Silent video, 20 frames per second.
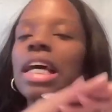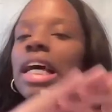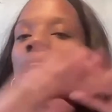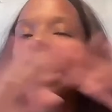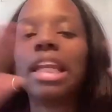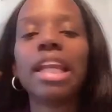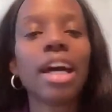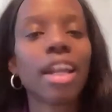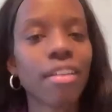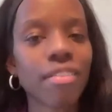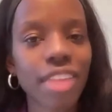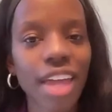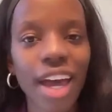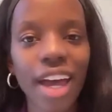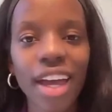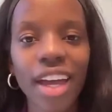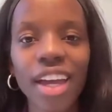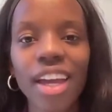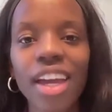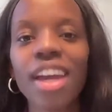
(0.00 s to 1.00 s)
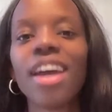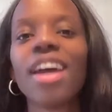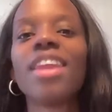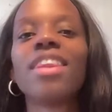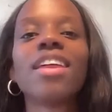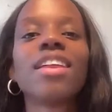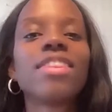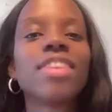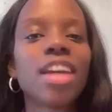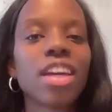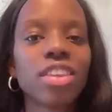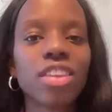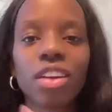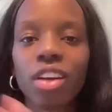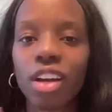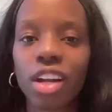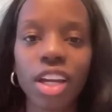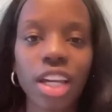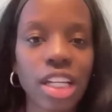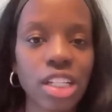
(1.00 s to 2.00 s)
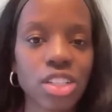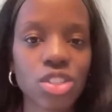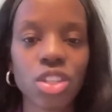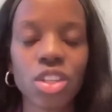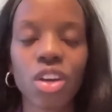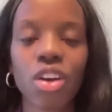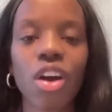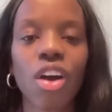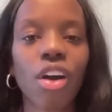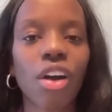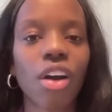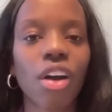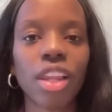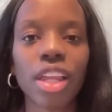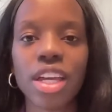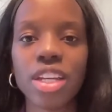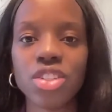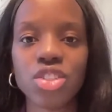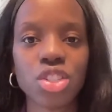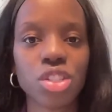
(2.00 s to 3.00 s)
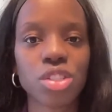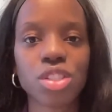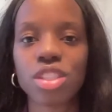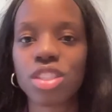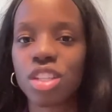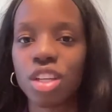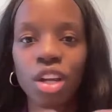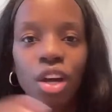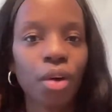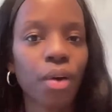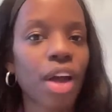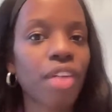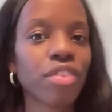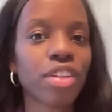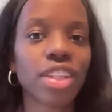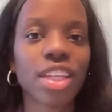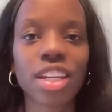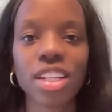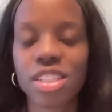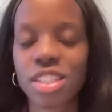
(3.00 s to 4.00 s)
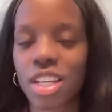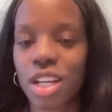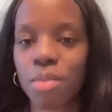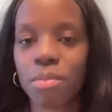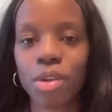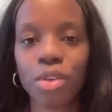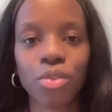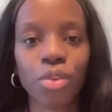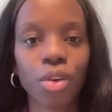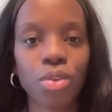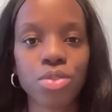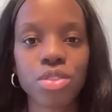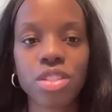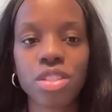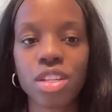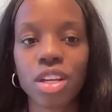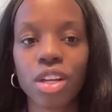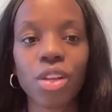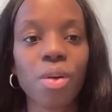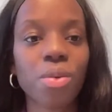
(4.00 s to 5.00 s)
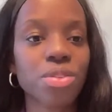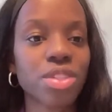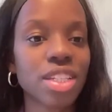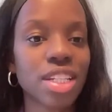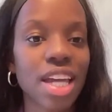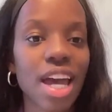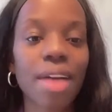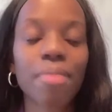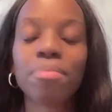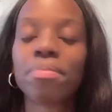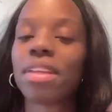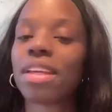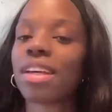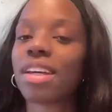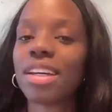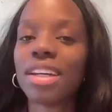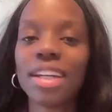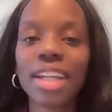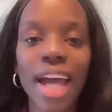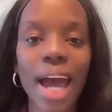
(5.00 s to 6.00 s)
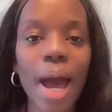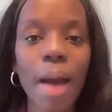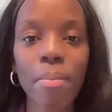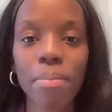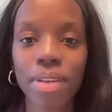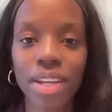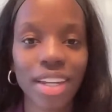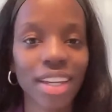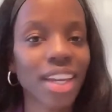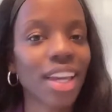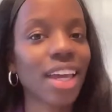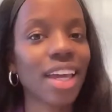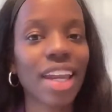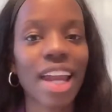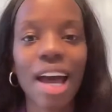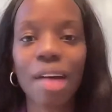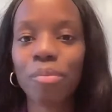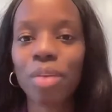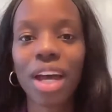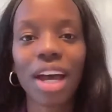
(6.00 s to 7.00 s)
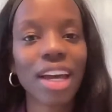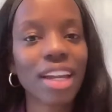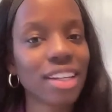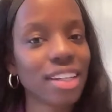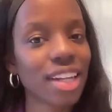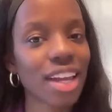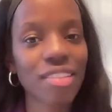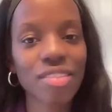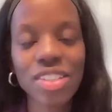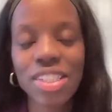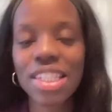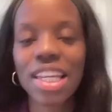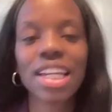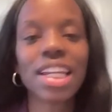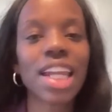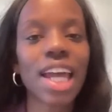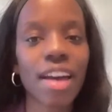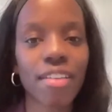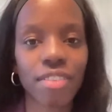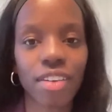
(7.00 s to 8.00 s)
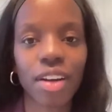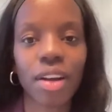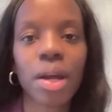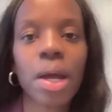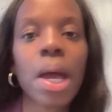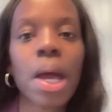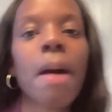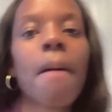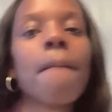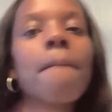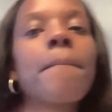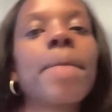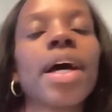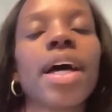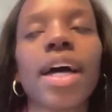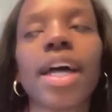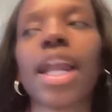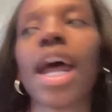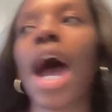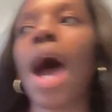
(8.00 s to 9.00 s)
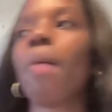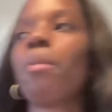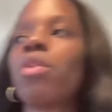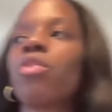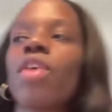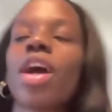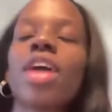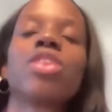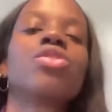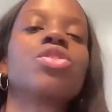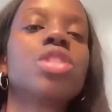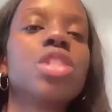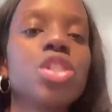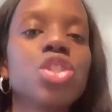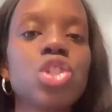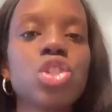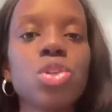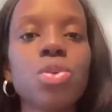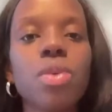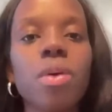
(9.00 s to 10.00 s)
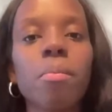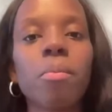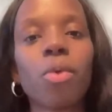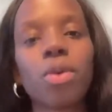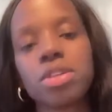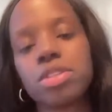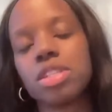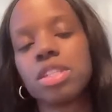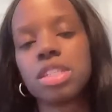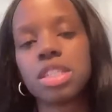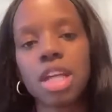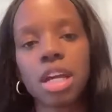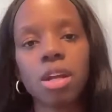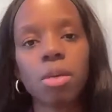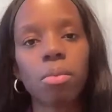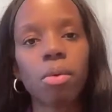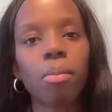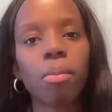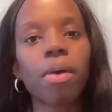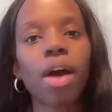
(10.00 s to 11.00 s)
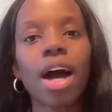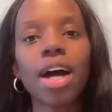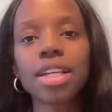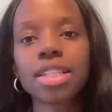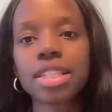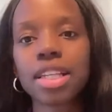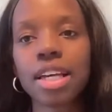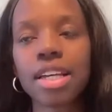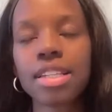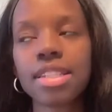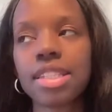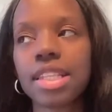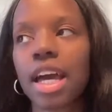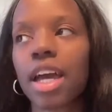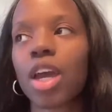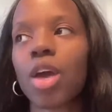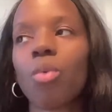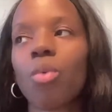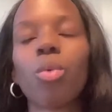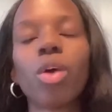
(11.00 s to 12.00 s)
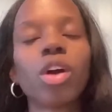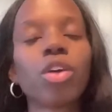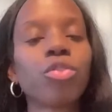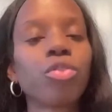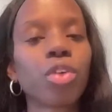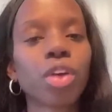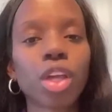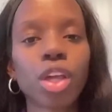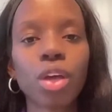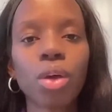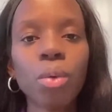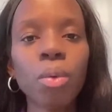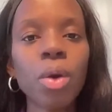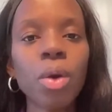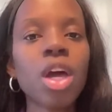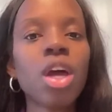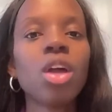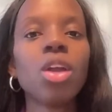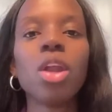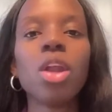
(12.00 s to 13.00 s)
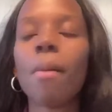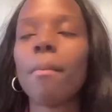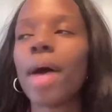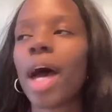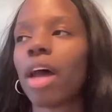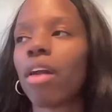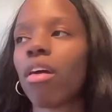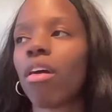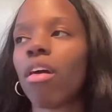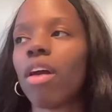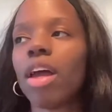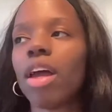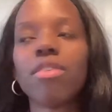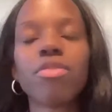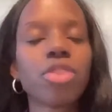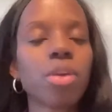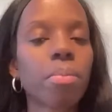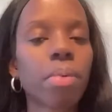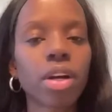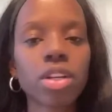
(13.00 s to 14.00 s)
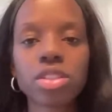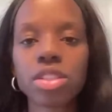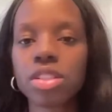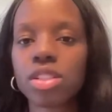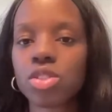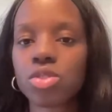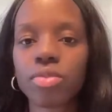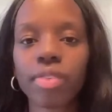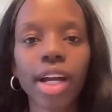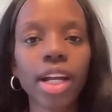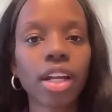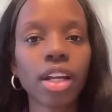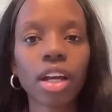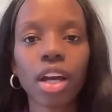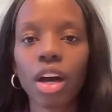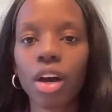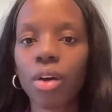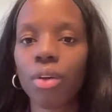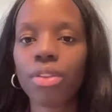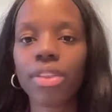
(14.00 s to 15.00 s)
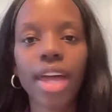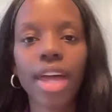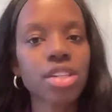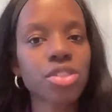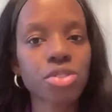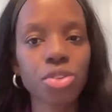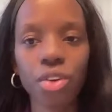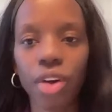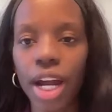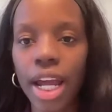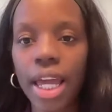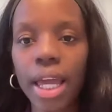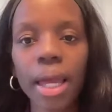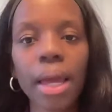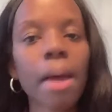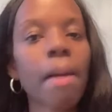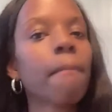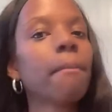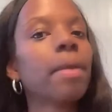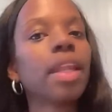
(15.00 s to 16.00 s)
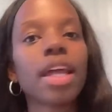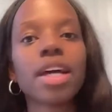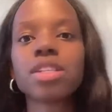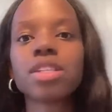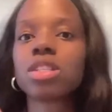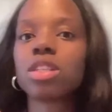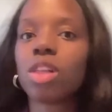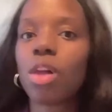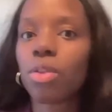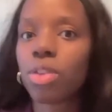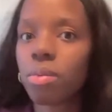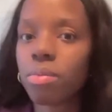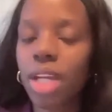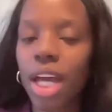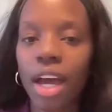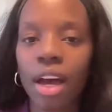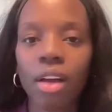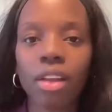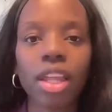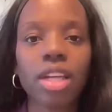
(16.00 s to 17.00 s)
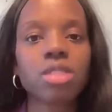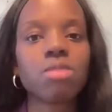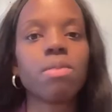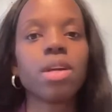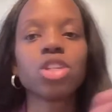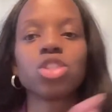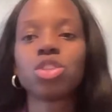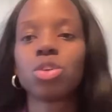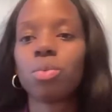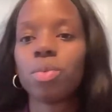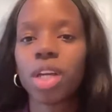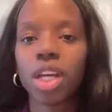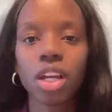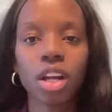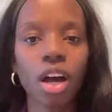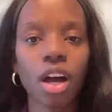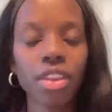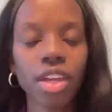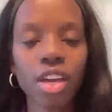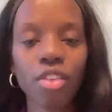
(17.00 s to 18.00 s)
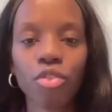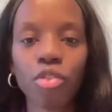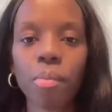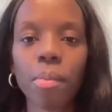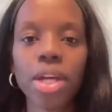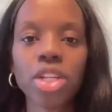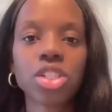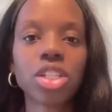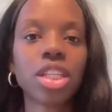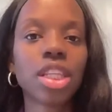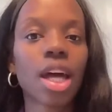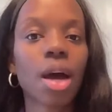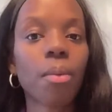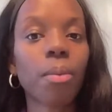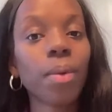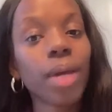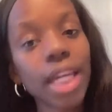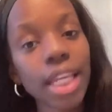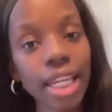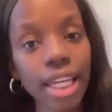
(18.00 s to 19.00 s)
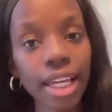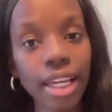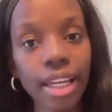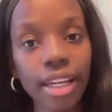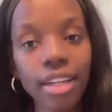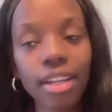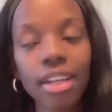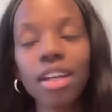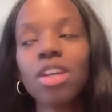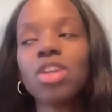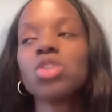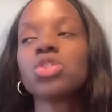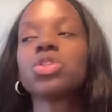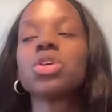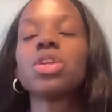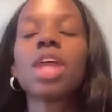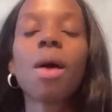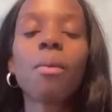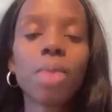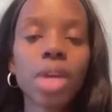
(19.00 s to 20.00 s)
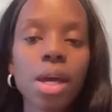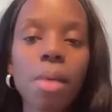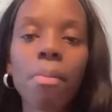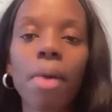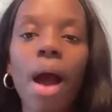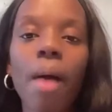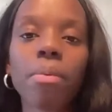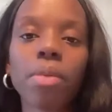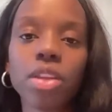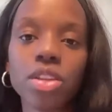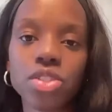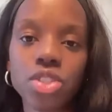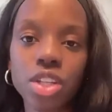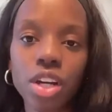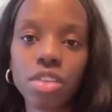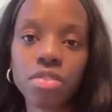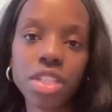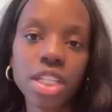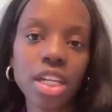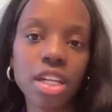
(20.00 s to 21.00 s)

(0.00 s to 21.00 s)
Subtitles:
none of that. And they think they're going to get to the call and just, everything is going to be roses and close today. Could happen. Again, I'm not, never say never, but I would rather teach you a more sustainable process that can work for you. No matter if the person is ready to go, that's great, but let's slow them down. Let's make sure we get all the information that we need so that we can properly serve the